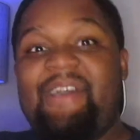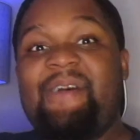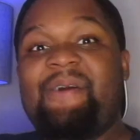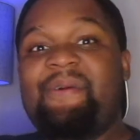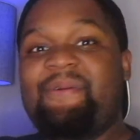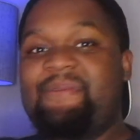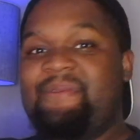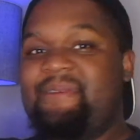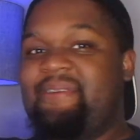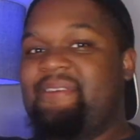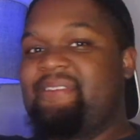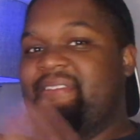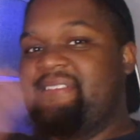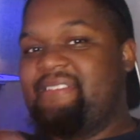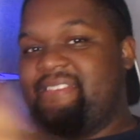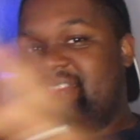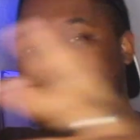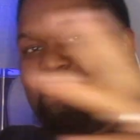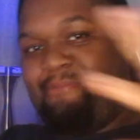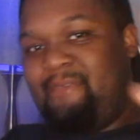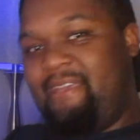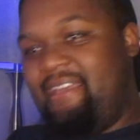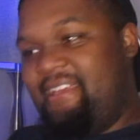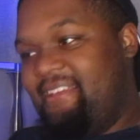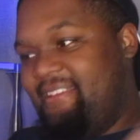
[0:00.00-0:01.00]
We're gonna
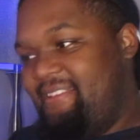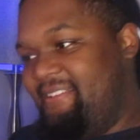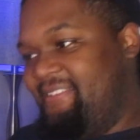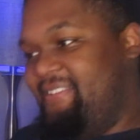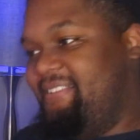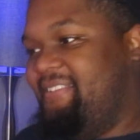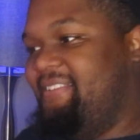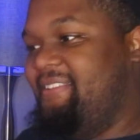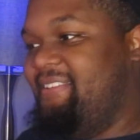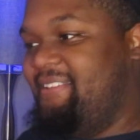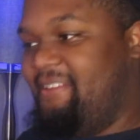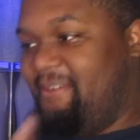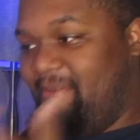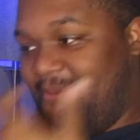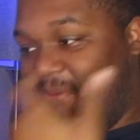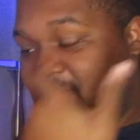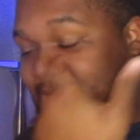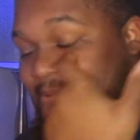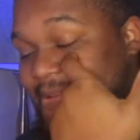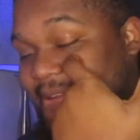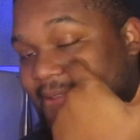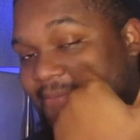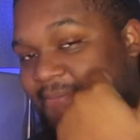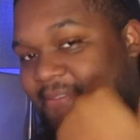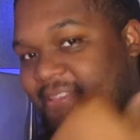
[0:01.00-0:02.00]
expand. You know, we
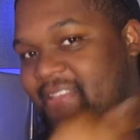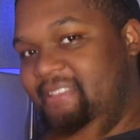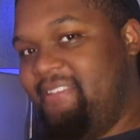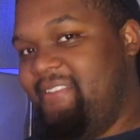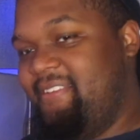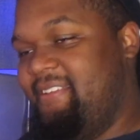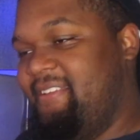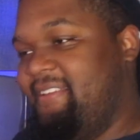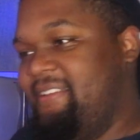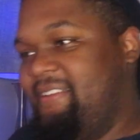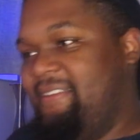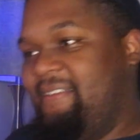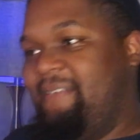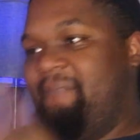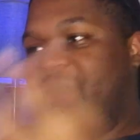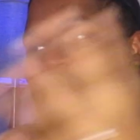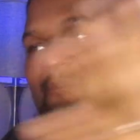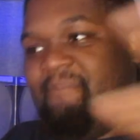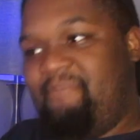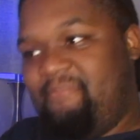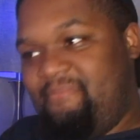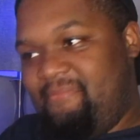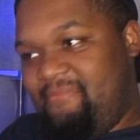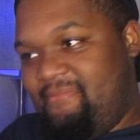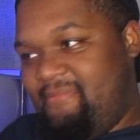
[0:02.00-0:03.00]
want to be
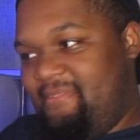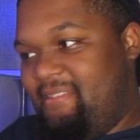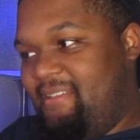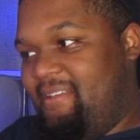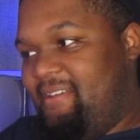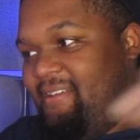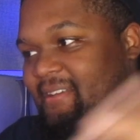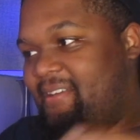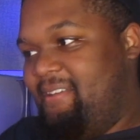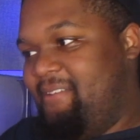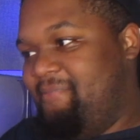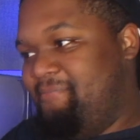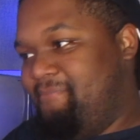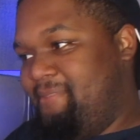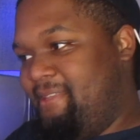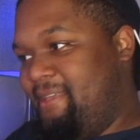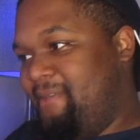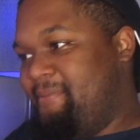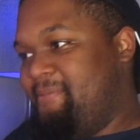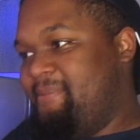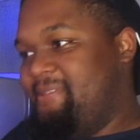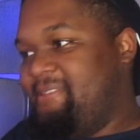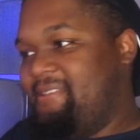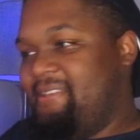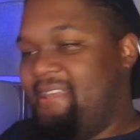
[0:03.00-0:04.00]

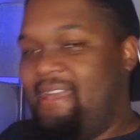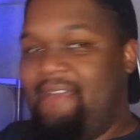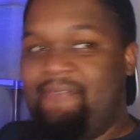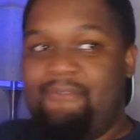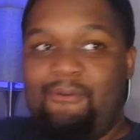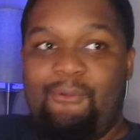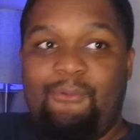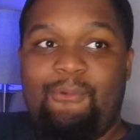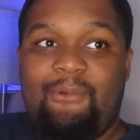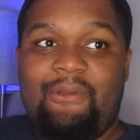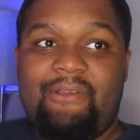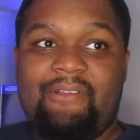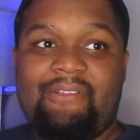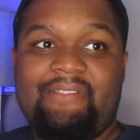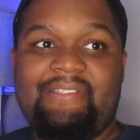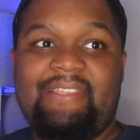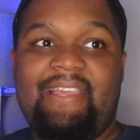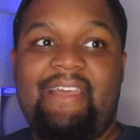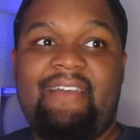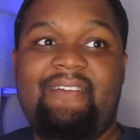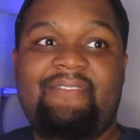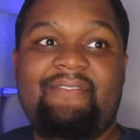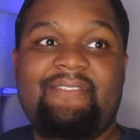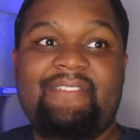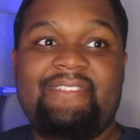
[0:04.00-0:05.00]
able to have a world
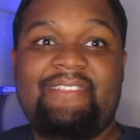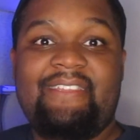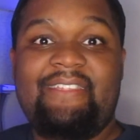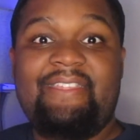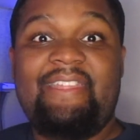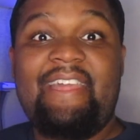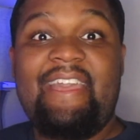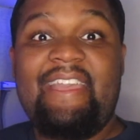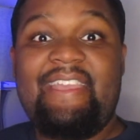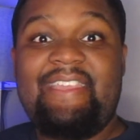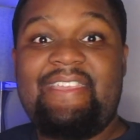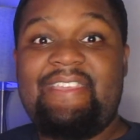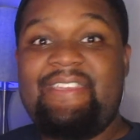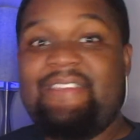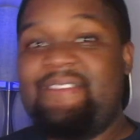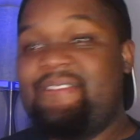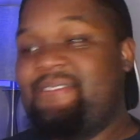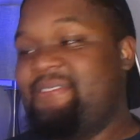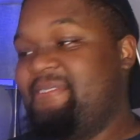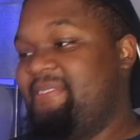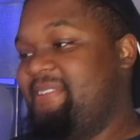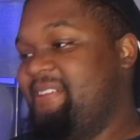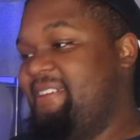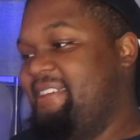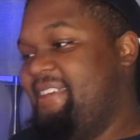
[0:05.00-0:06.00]
sound. So thank
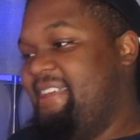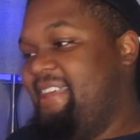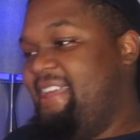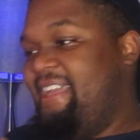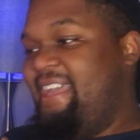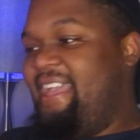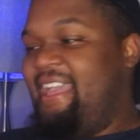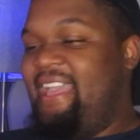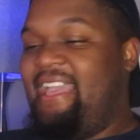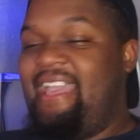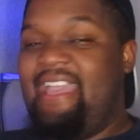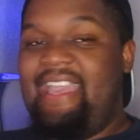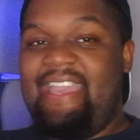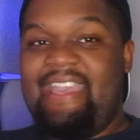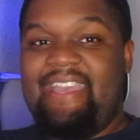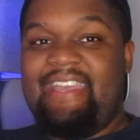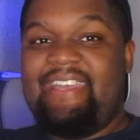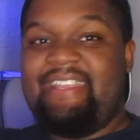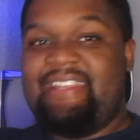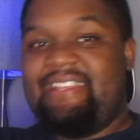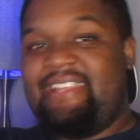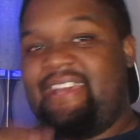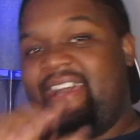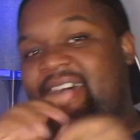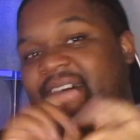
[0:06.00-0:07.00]
you,
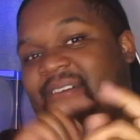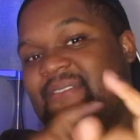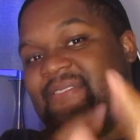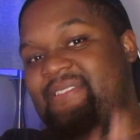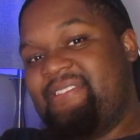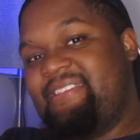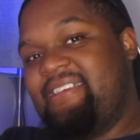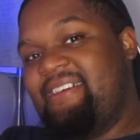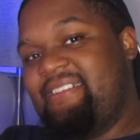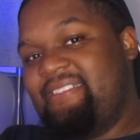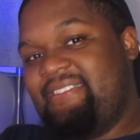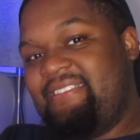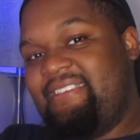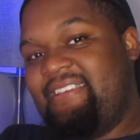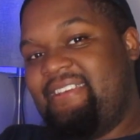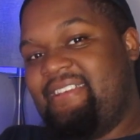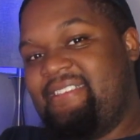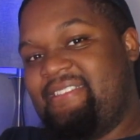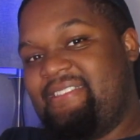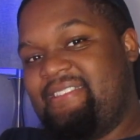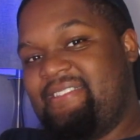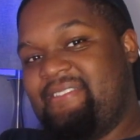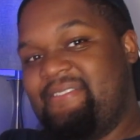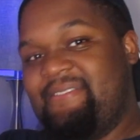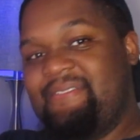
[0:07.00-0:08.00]
and I will talk to y'all
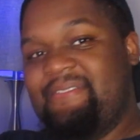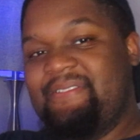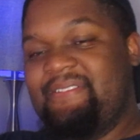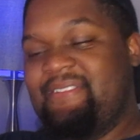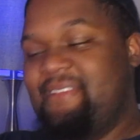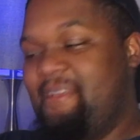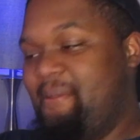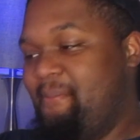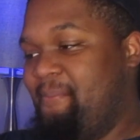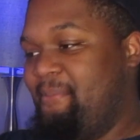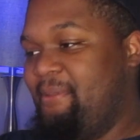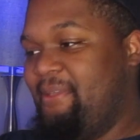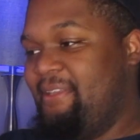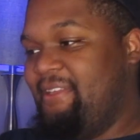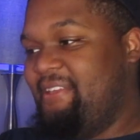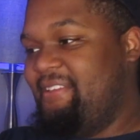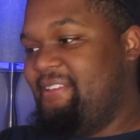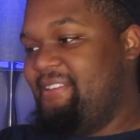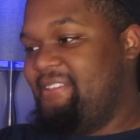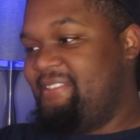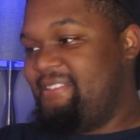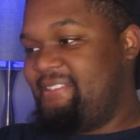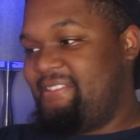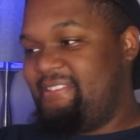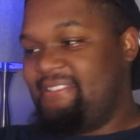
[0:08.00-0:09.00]
soon.
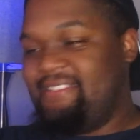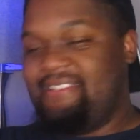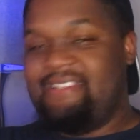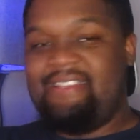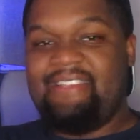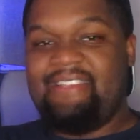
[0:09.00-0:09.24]
Peace.